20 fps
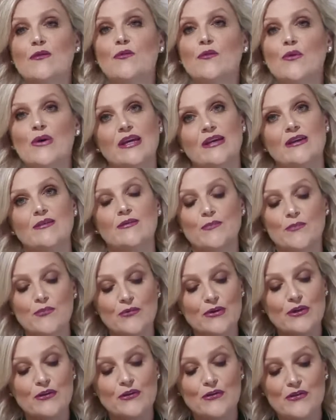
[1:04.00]
we can
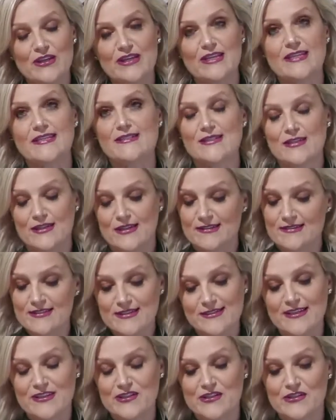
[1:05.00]
bring you these
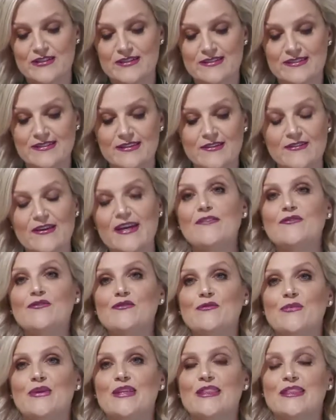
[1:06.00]
sessions. And I have to
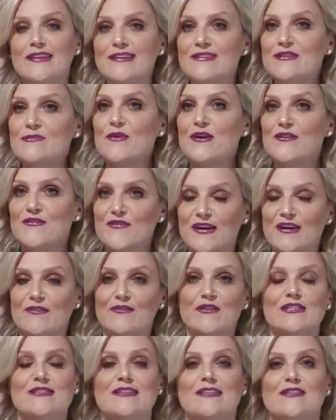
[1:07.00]
admit, these are my
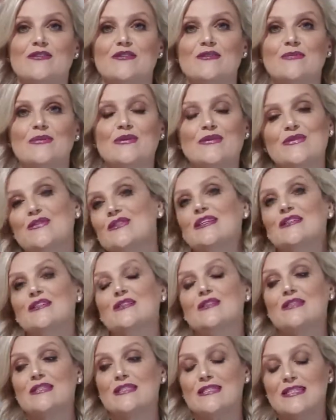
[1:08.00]
favourite sessions because these are
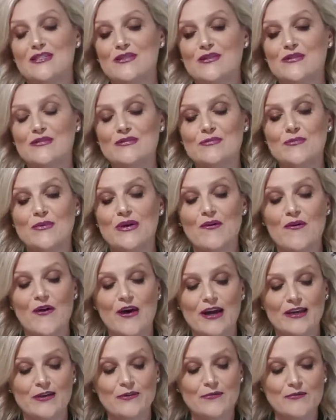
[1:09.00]
the sessions where
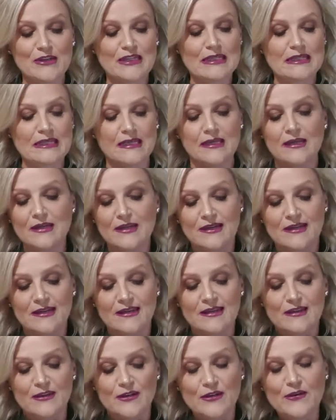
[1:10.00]
I can really,
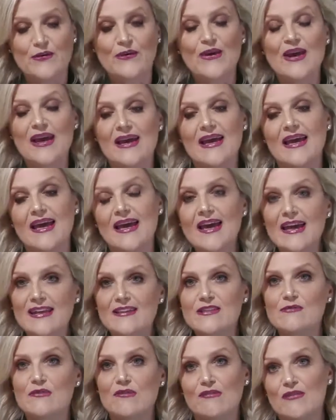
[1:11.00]
you know,
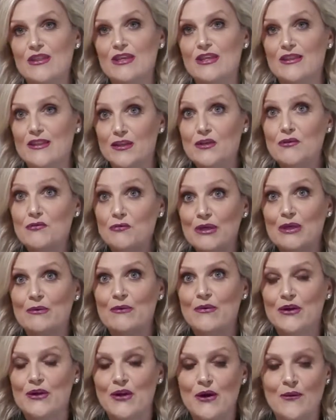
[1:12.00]
answer everything that you really
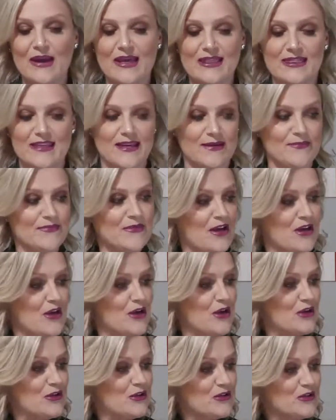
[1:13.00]
want to know out there.
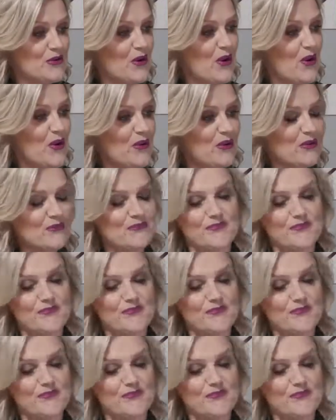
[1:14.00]
So